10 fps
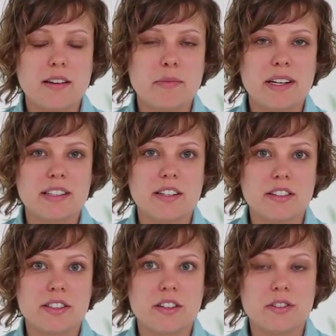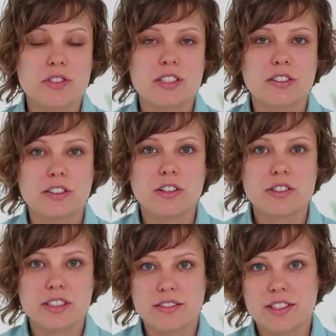But it's also still
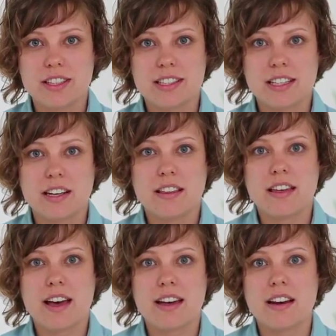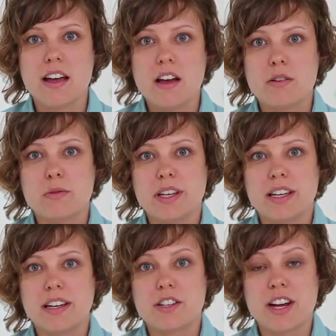close enough to the city that
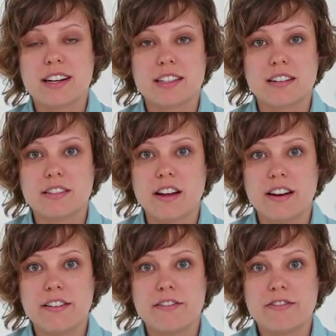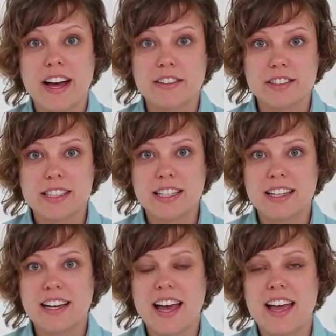we attracted a lot of
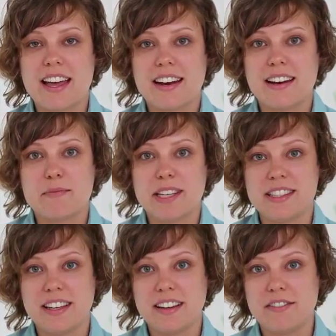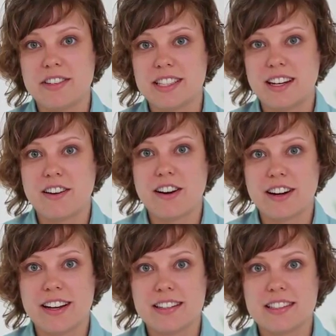faculty and amazing visiting
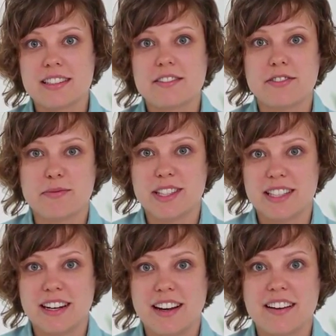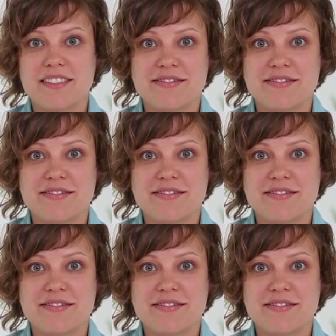artists from the city.